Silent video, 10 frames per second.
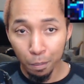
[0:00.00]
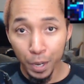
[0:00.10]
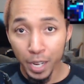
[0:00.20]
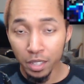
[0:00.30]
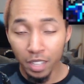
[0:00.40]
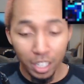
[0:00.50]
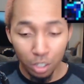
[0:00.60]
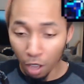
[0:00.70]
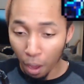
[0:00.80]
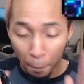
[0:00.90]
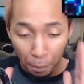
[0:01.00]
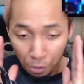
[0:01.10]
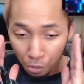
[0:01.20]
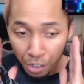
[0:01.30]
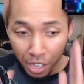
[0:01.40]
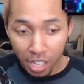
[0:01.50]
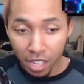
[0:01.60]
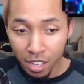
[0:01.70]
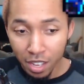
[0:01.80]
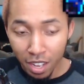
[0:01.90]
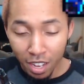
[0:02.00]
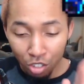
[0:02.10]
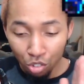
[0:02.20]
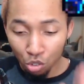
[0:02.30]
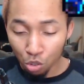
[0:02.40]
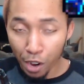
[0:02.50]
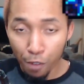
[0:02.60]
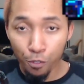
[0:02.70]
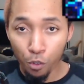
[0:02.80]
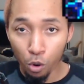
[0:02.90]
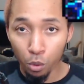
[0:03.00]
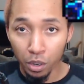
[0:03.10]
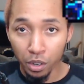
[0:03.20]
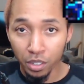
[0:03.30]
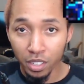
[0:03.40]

but it's a pretty straightforward